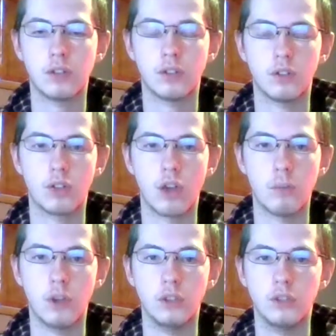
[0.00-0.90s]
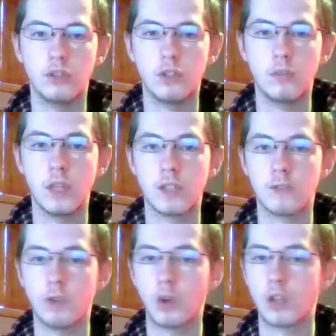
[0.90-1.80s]
to look up on YouTube is
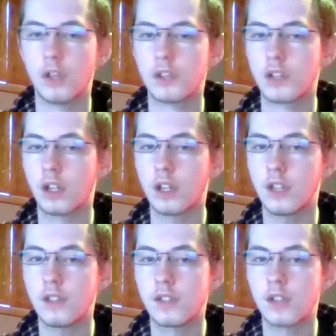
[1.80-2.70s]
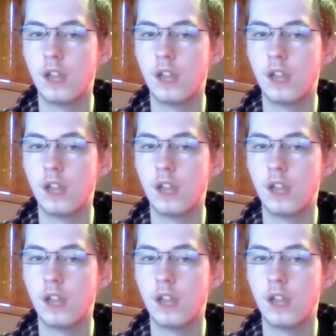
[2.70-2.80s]
Voca Circus.